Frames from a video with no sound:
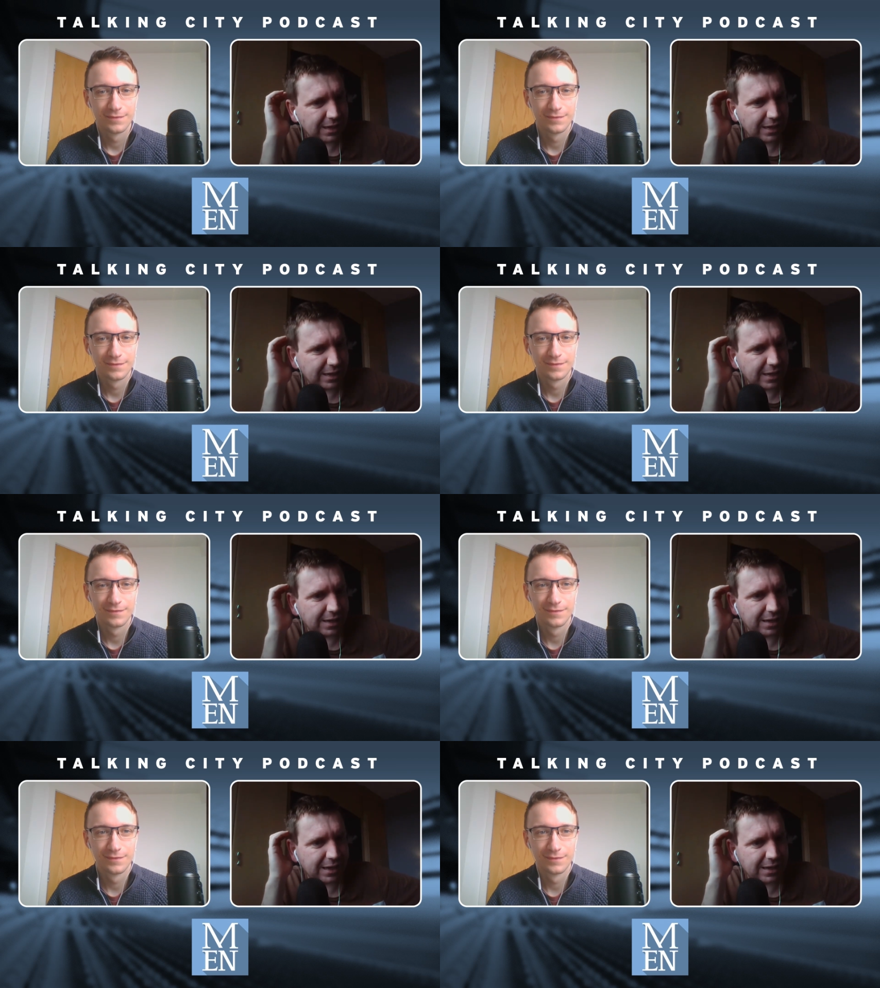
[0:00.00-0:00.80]
Speaker 1: I,
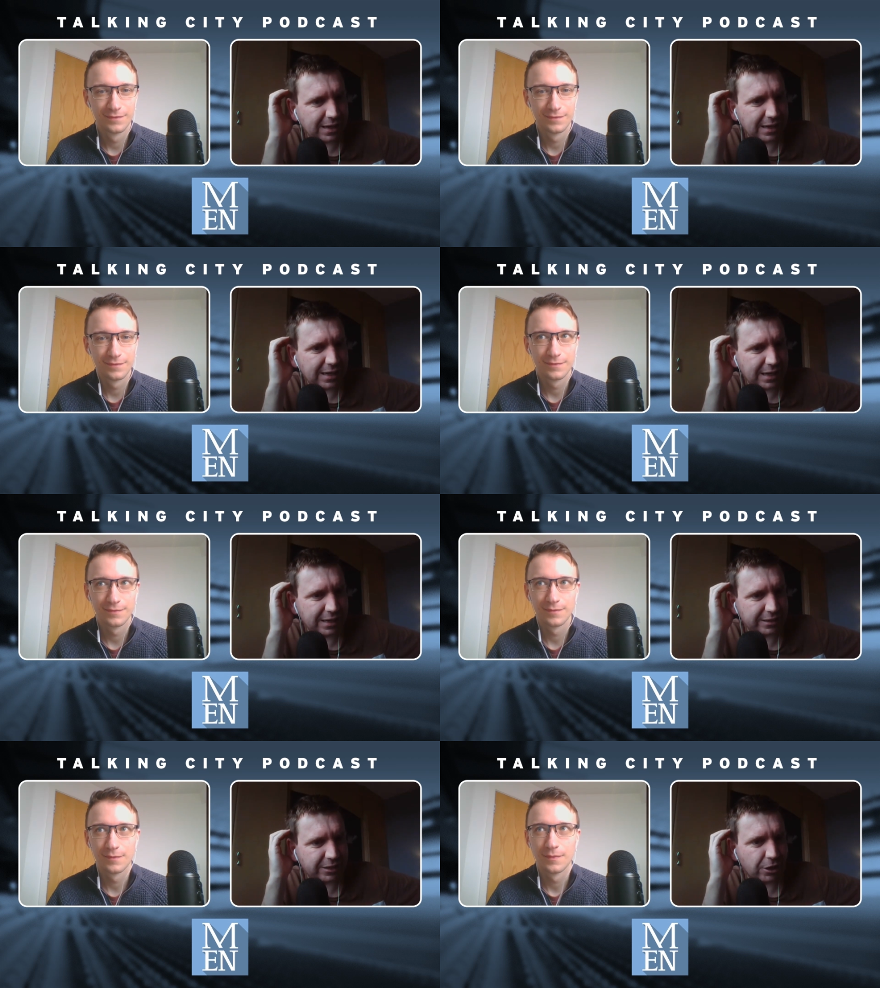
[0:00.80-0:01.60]

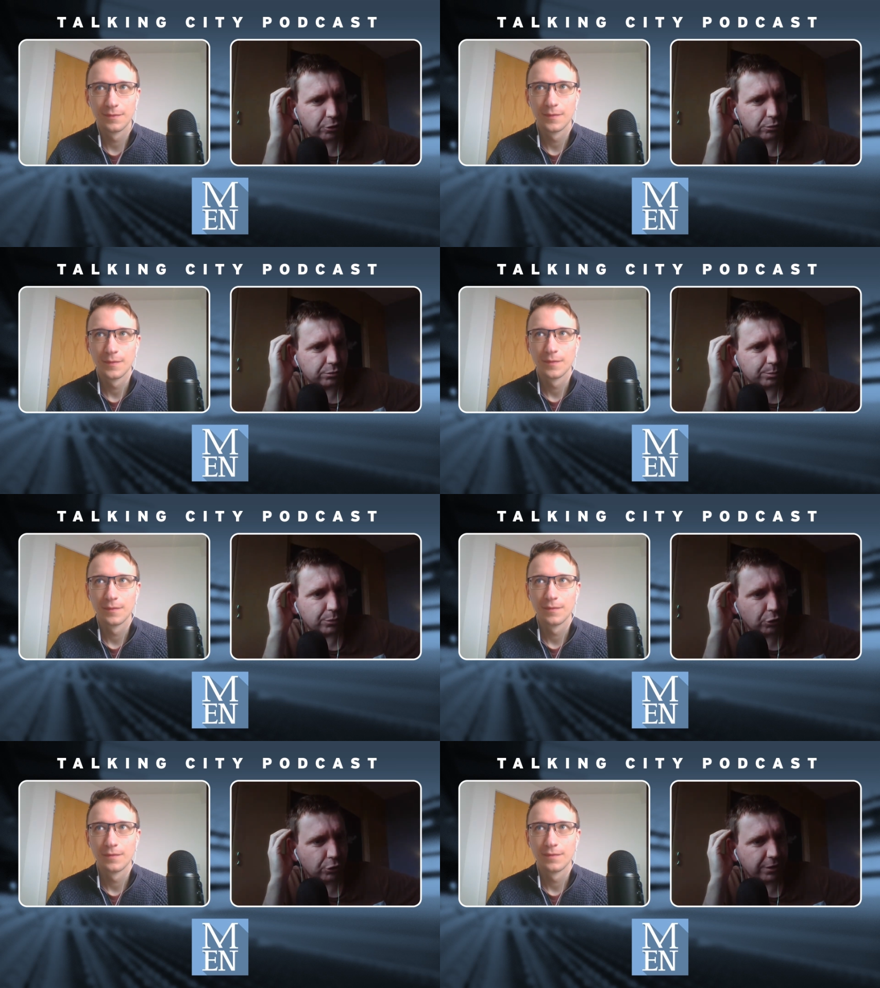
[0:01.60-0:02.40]
I know
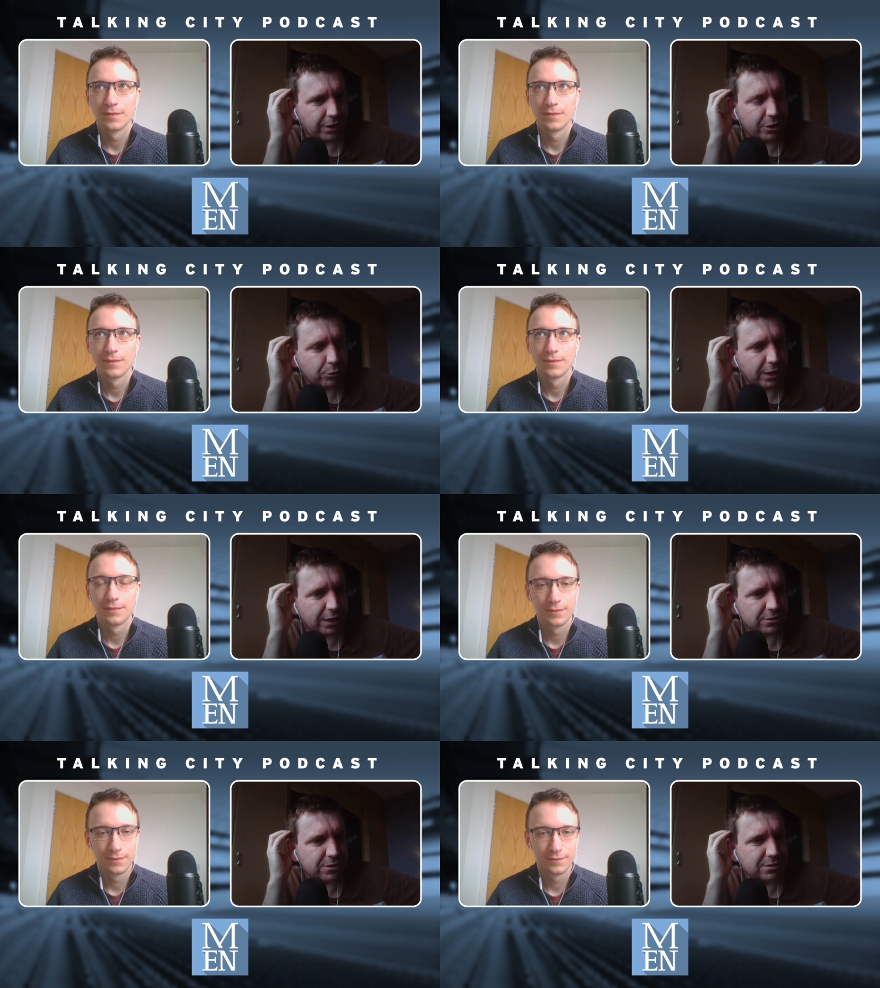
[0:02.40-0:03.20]
more than anyone
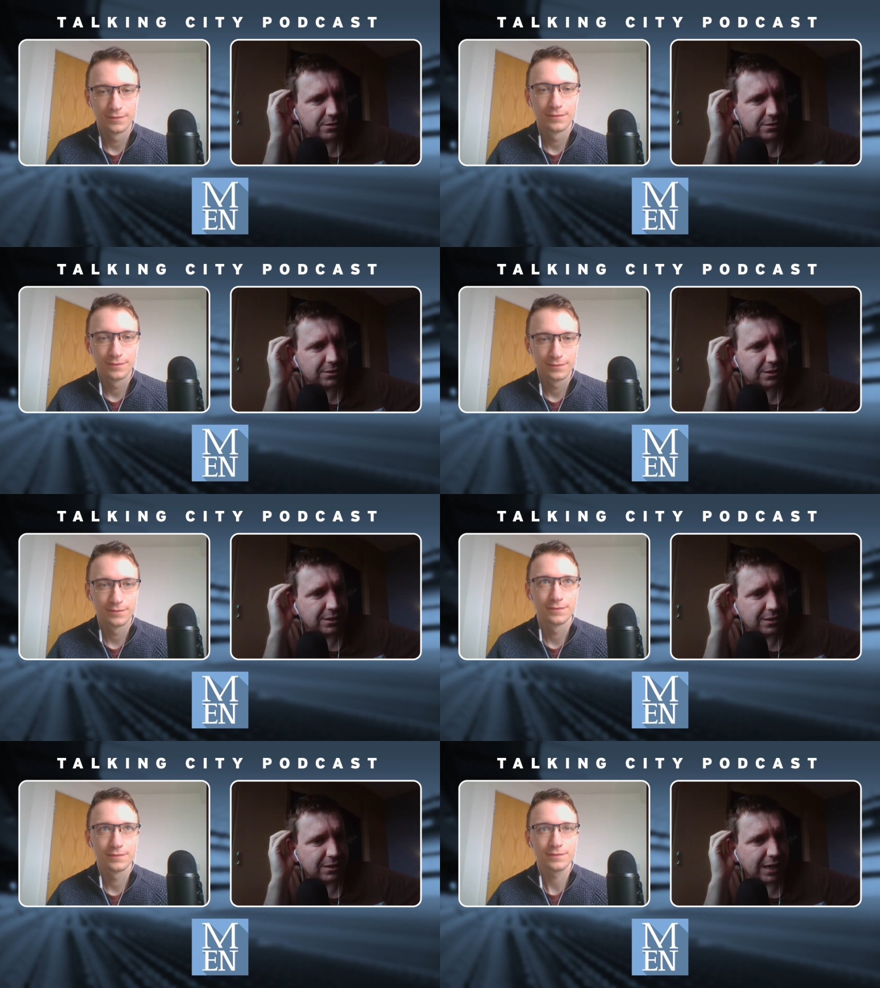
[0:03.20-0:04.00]
else.
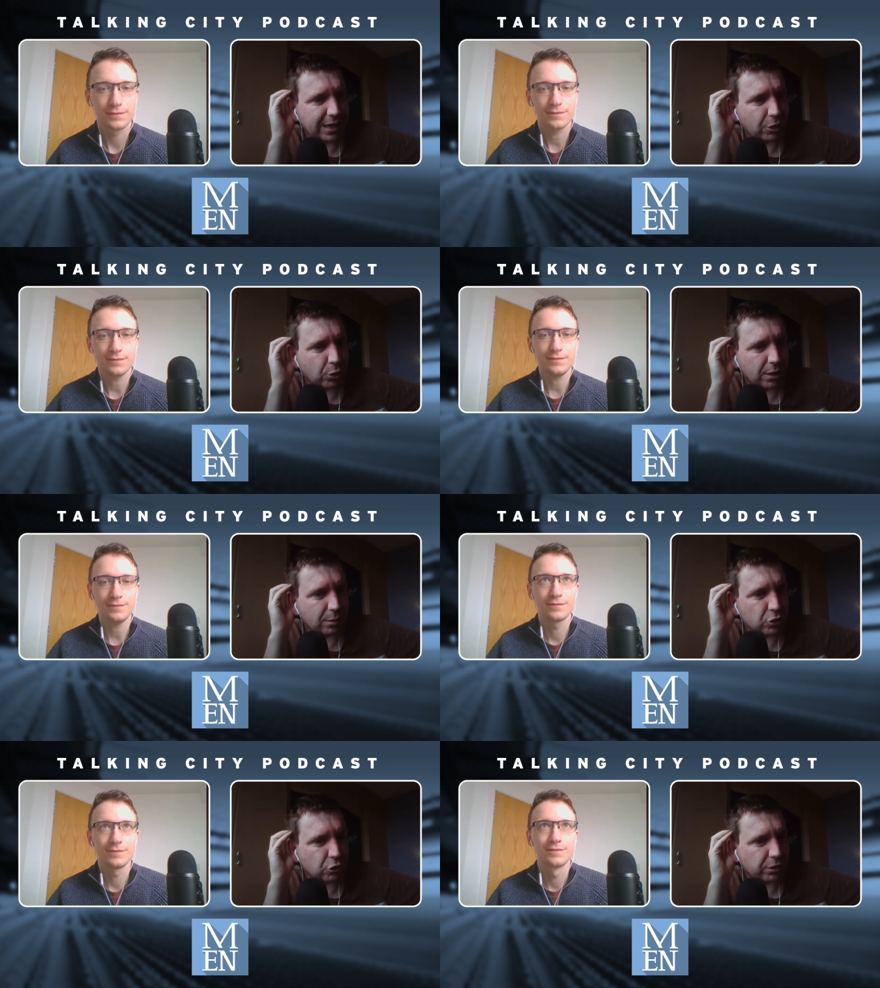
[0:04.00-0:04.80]
I know what
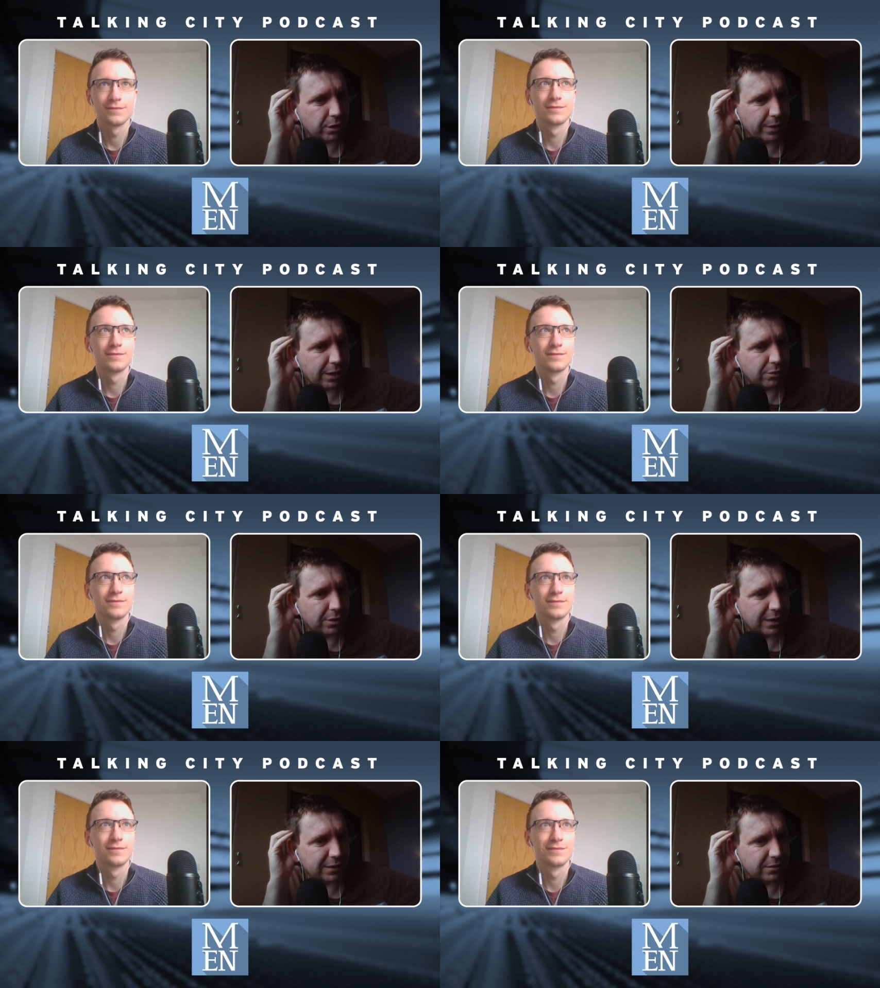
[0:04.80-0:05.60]
I'm talking about,
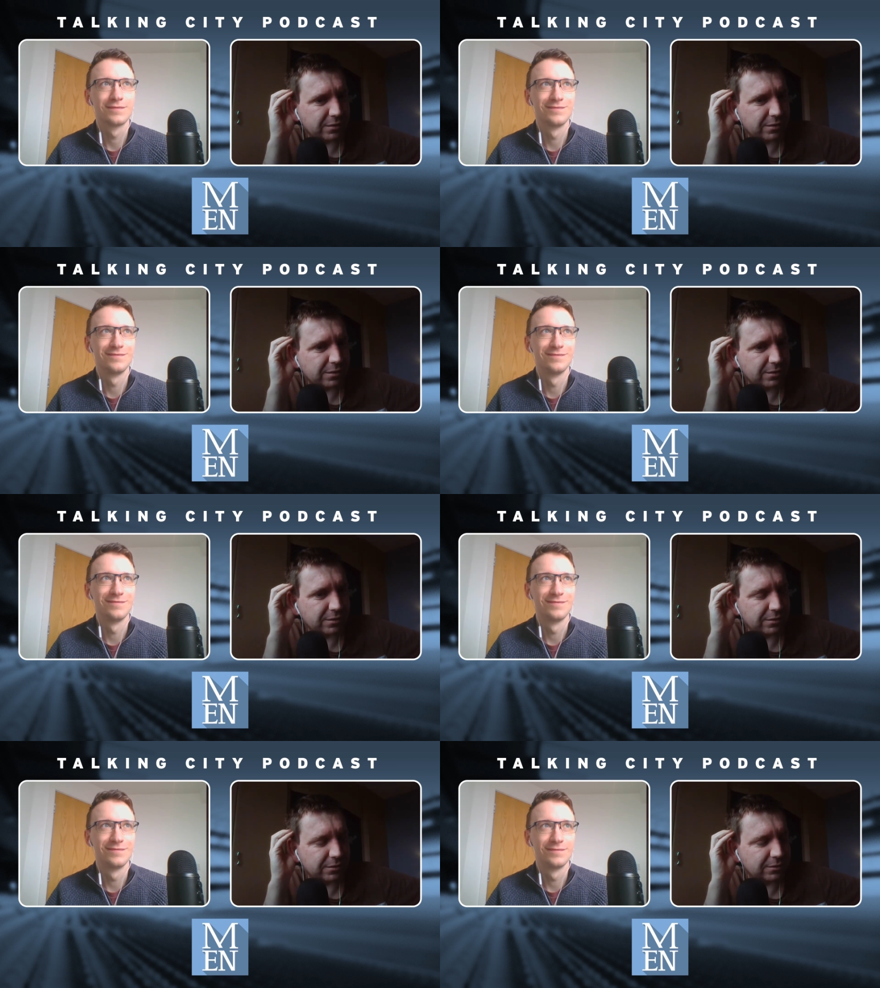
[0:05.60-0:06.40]
and
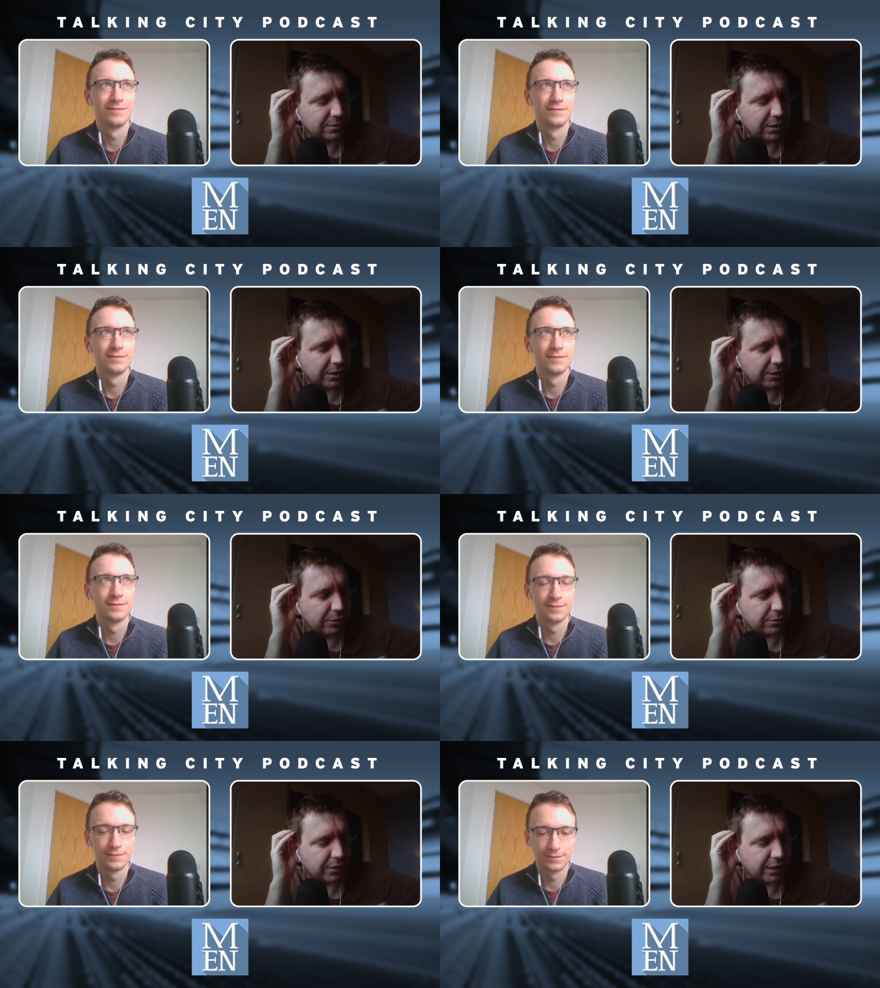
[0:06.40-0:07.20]
you
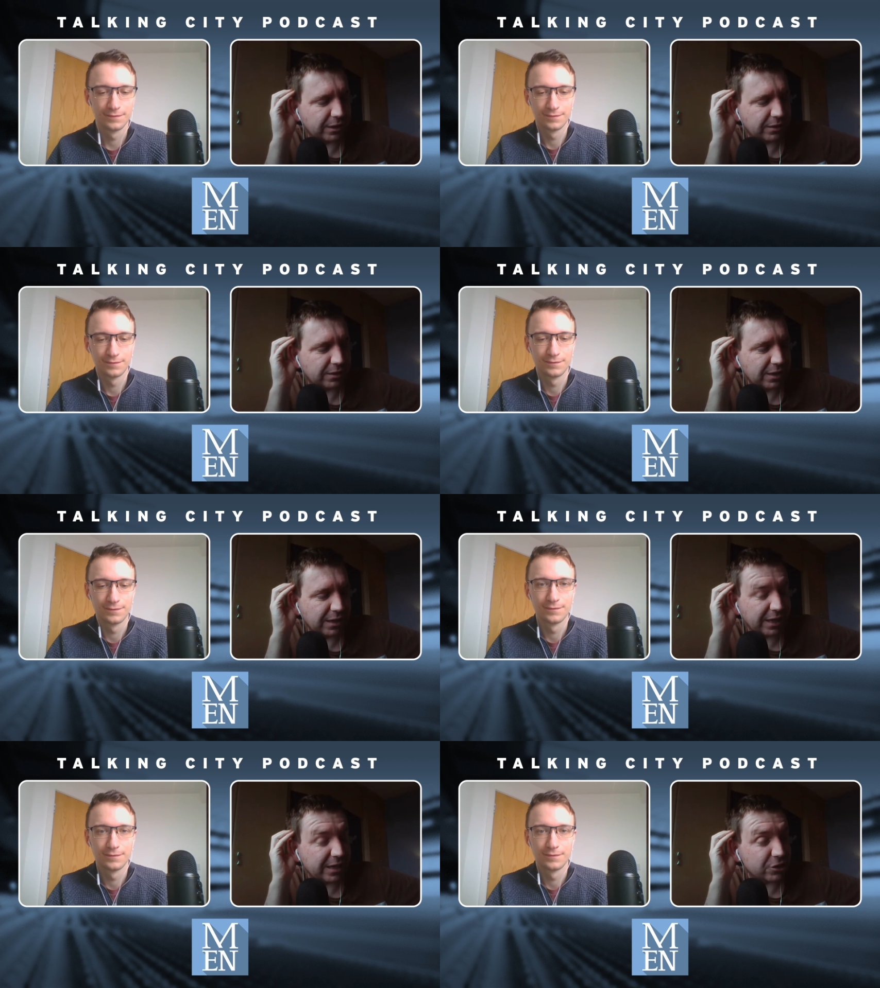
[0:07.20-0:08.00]
know, it
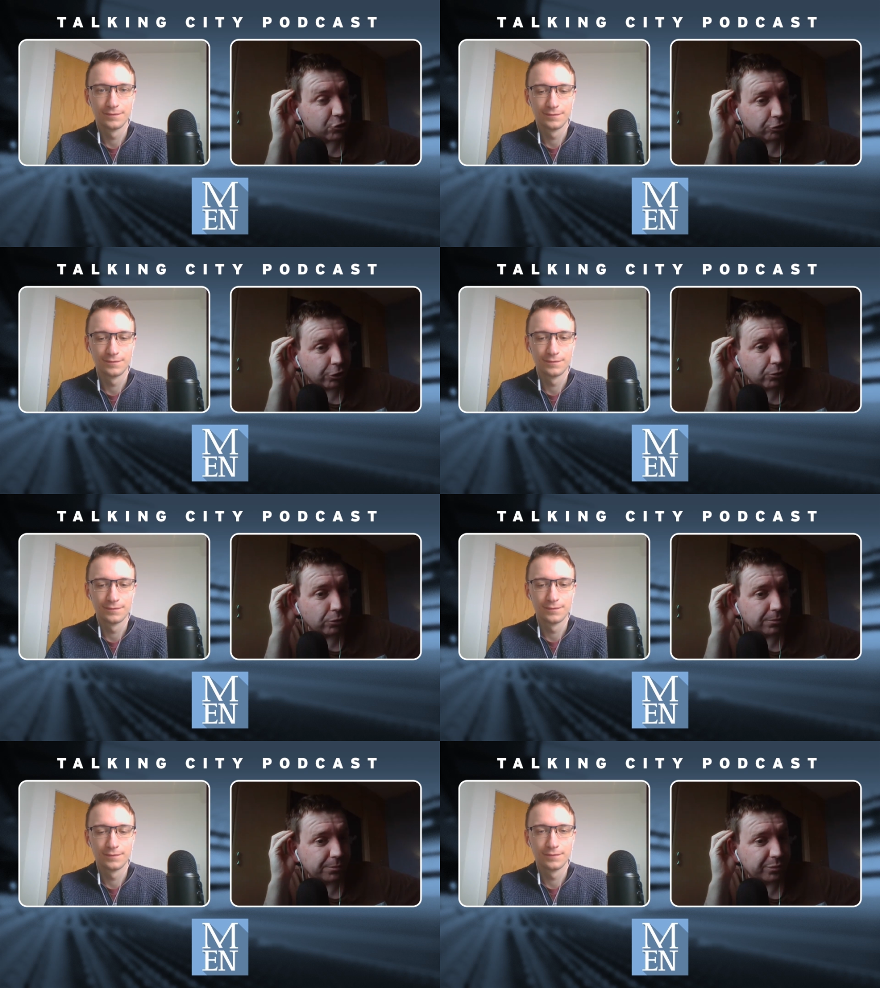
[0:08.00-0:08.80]
it is
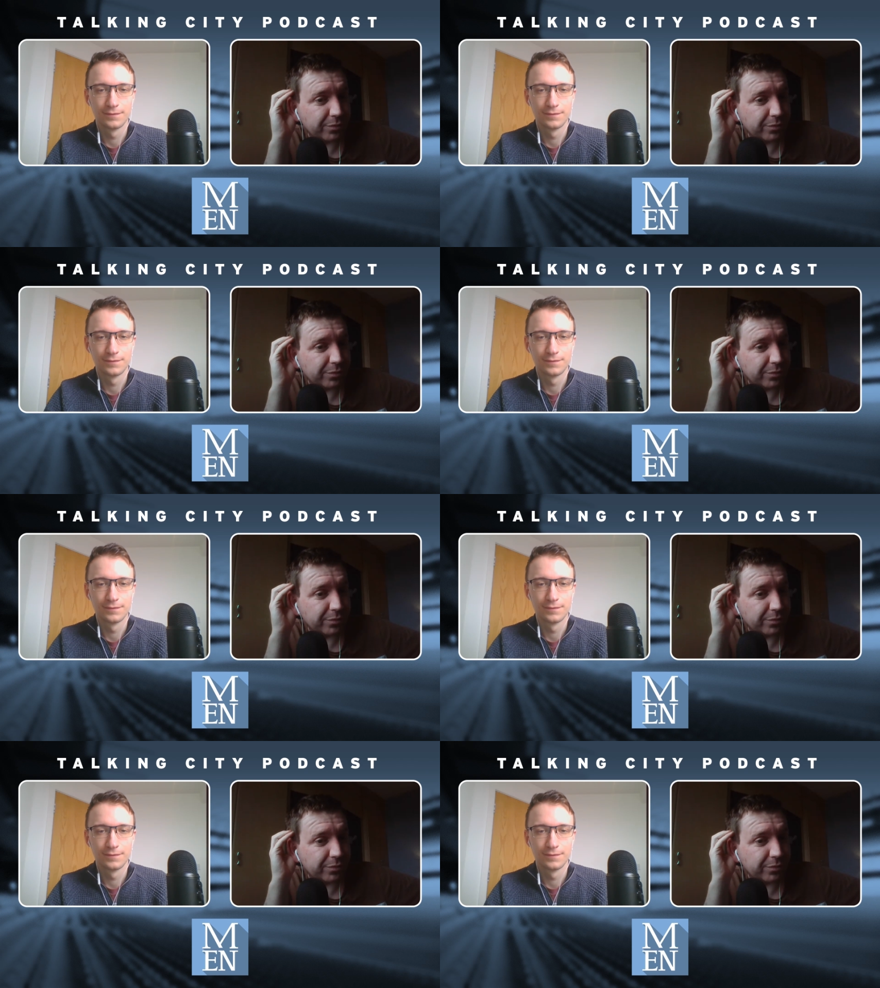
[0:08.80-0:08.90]
true.